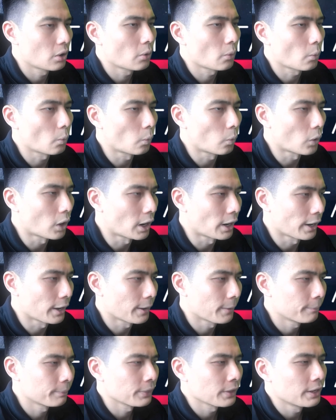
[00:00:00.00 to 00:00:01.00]
Why?
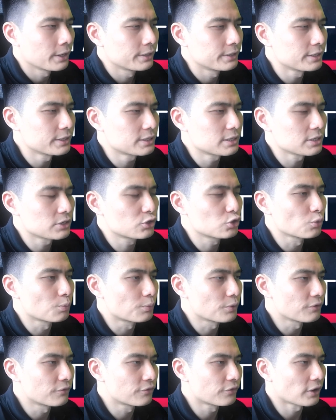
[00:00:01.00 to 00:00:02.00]
This is to
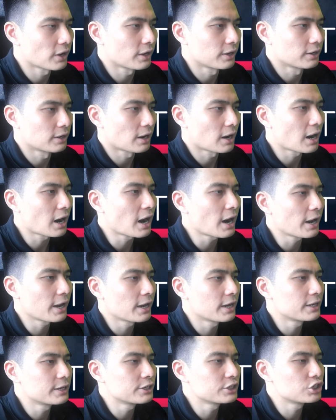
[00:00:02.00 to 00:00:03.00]
prevent a
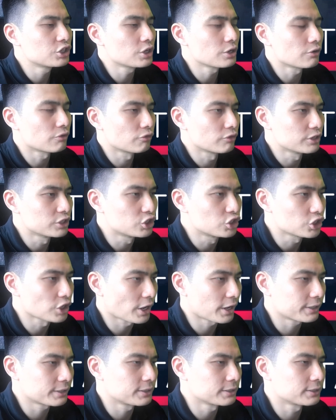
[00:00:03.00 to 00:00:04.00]
high-energy
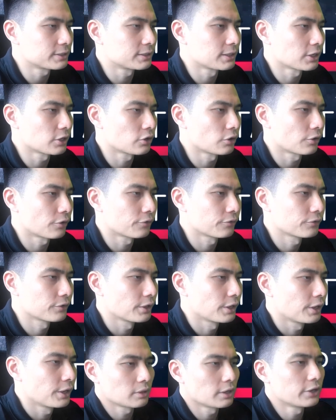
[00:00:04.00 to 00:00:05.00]
rejected takeoff.
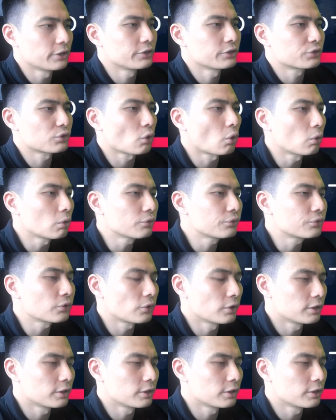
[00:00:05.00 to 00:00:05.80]
It is also